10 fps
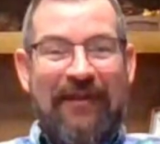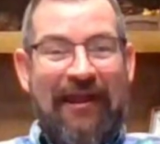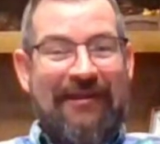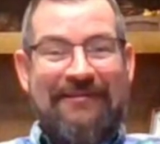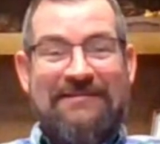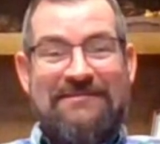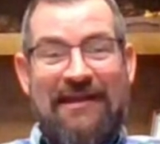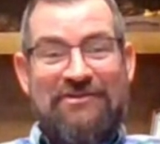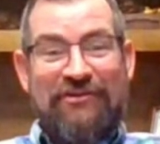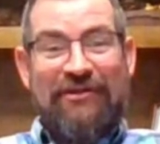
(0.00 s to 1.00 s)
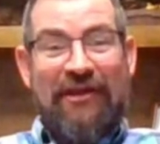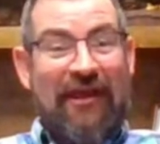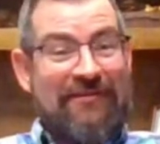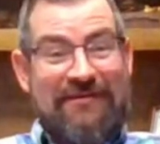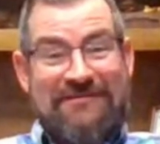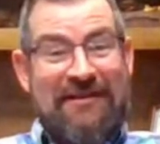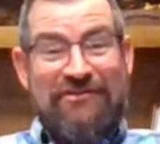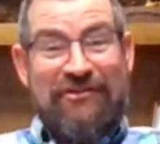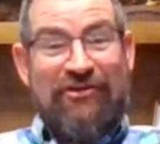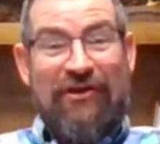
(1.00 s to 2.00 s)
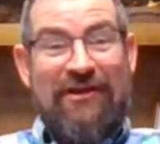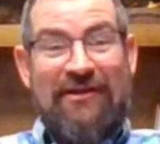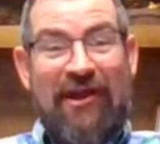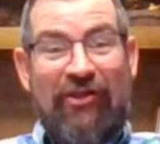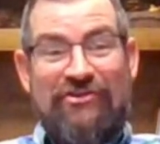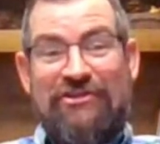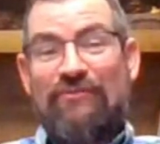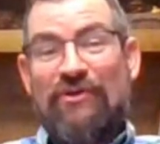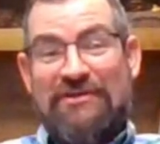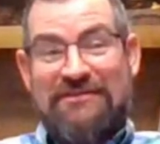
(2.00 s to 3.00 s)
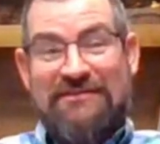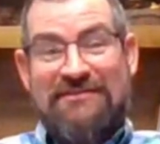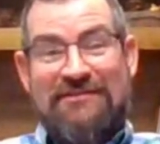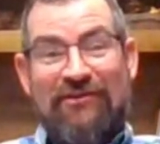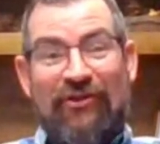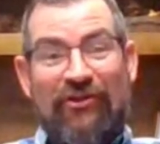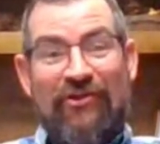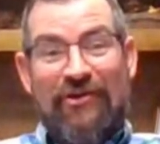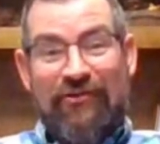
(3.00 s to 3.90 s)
I think it's actually a great analogy, because it's still,